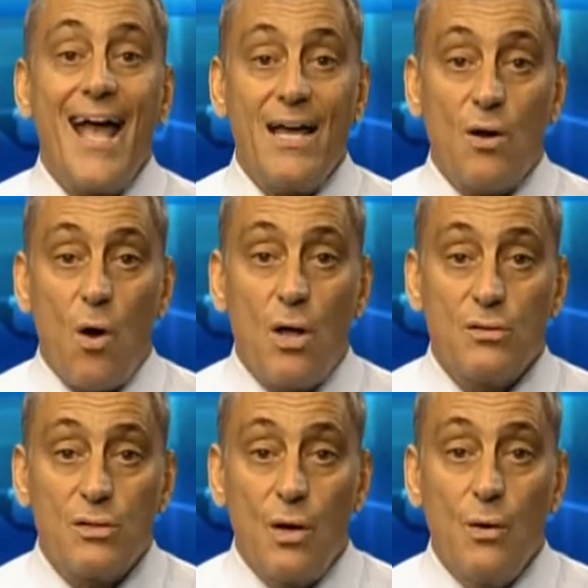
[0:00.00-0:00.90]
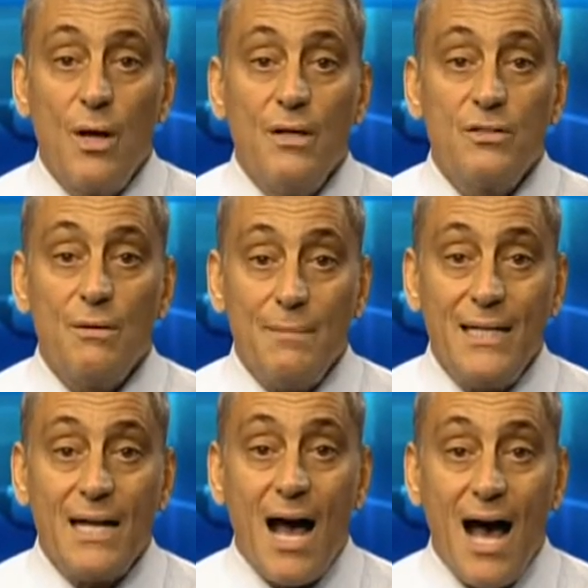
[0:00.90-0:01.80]
and also to
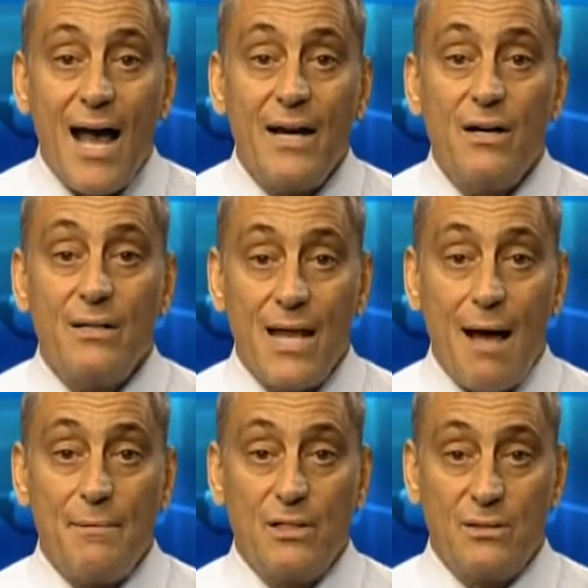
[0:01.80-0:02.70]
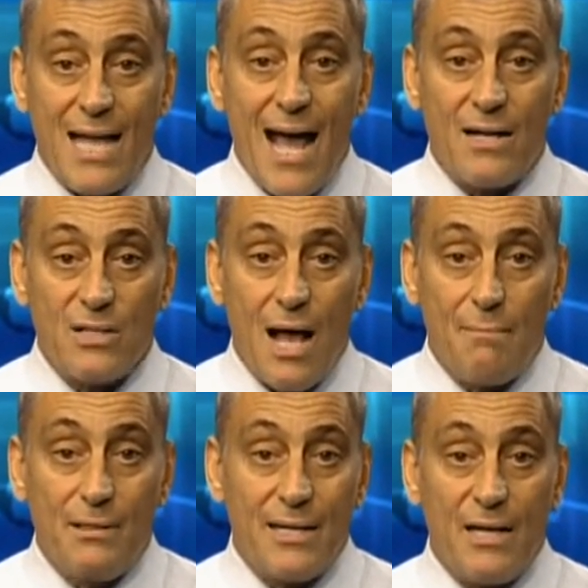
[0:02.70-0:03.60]
meet higher nominal tax
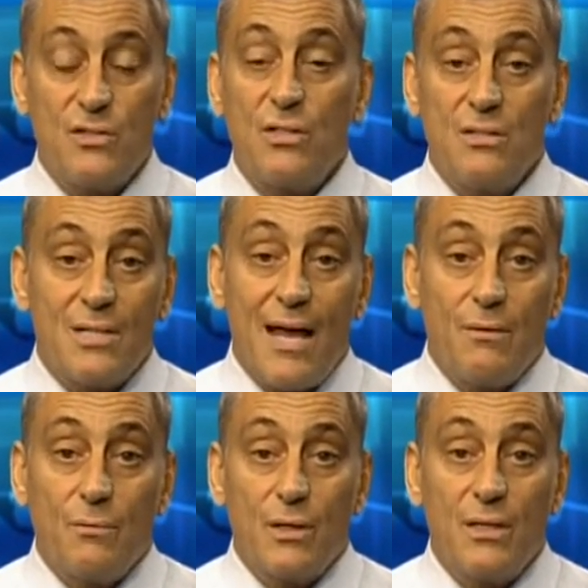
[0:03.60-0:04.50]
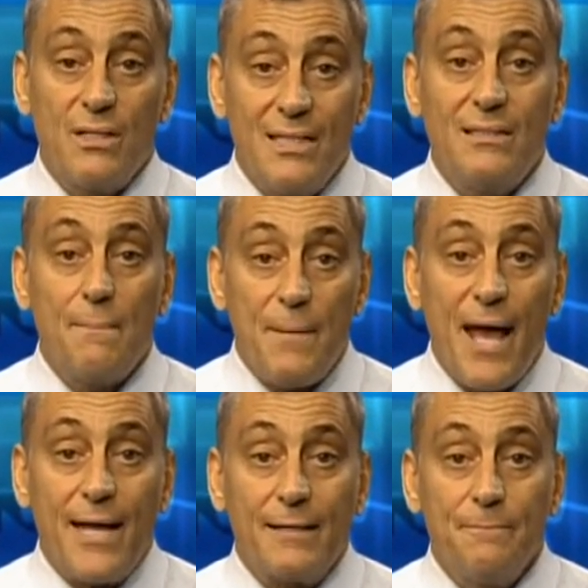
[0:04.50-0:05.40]
obligations that we're going to need to
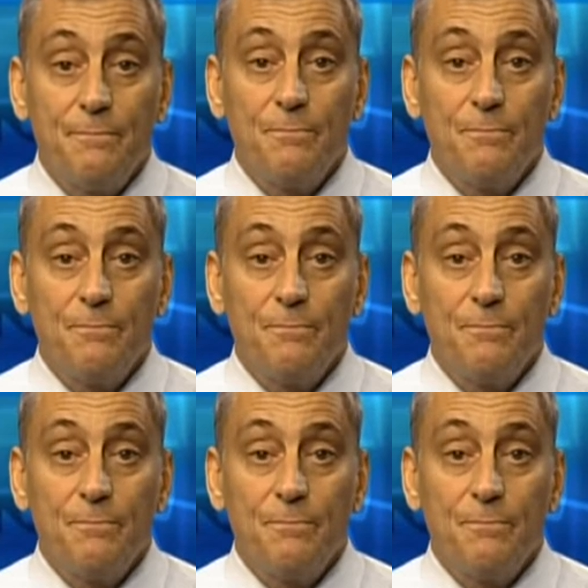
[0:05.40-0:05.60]
pay.